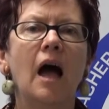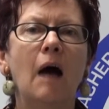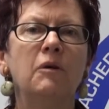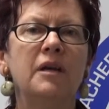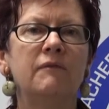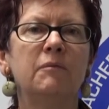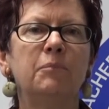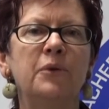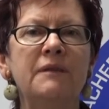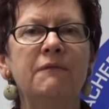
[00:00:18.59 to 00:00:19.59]
I will give a
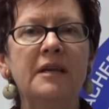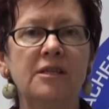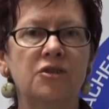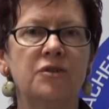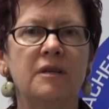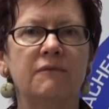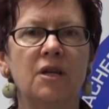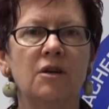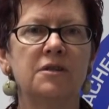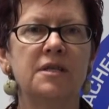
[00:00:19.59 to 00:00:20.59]
brief history of
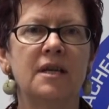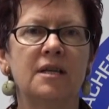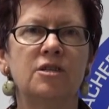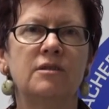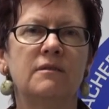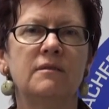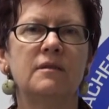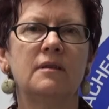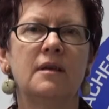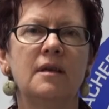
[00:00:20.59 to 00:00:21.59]

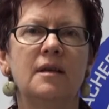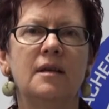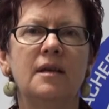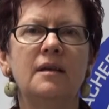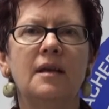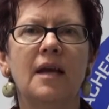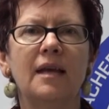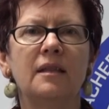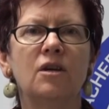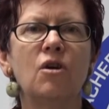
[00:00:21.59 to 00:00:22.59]
negotiations,
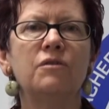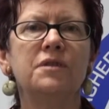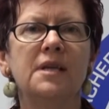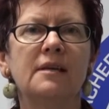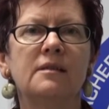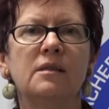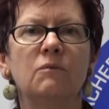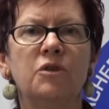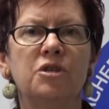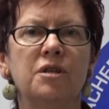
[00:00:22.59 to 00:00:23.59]
indicate the context
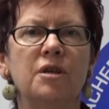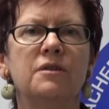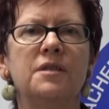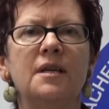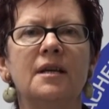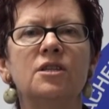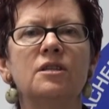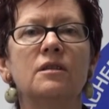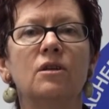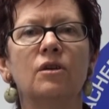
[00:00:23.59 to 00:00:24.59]
in which
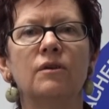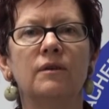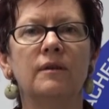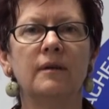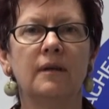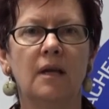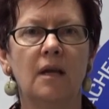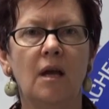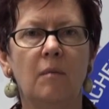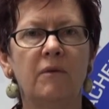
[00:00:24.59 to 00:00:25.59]
negotiations occurred,
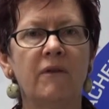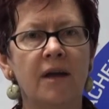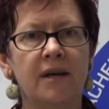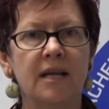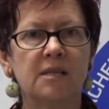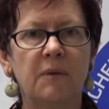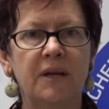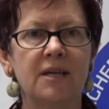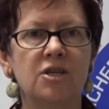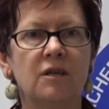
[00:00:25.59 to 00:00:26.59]
provide an
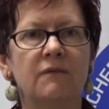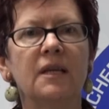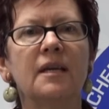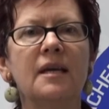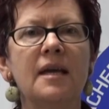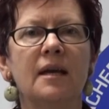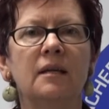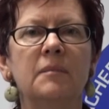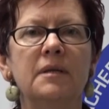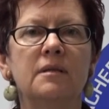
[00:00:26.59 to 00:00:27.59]
explanation of the key
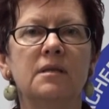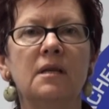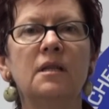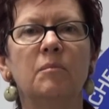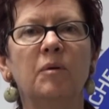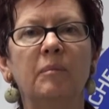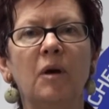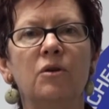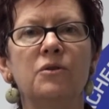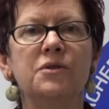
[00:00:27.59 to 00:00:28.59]
elements in the
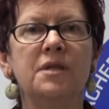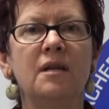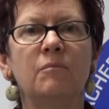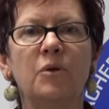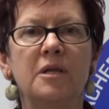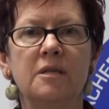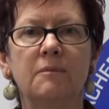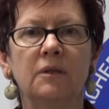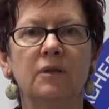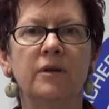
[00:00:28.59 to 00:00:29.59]
proposed
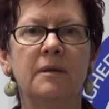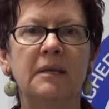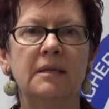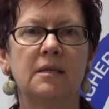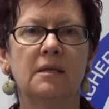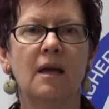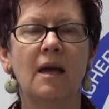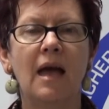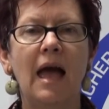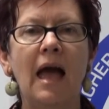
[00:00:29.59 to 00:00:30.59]
in-principle agreement,
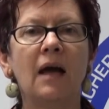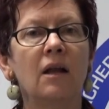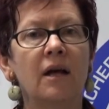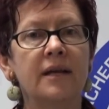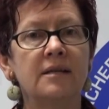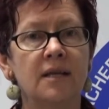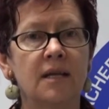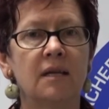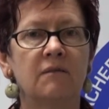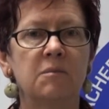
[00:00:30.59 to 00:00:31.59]
outline
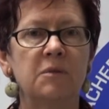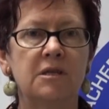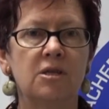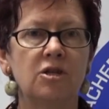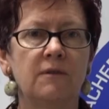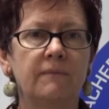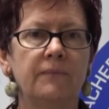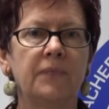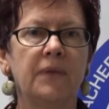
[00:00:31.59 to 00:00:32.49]
Executive's position,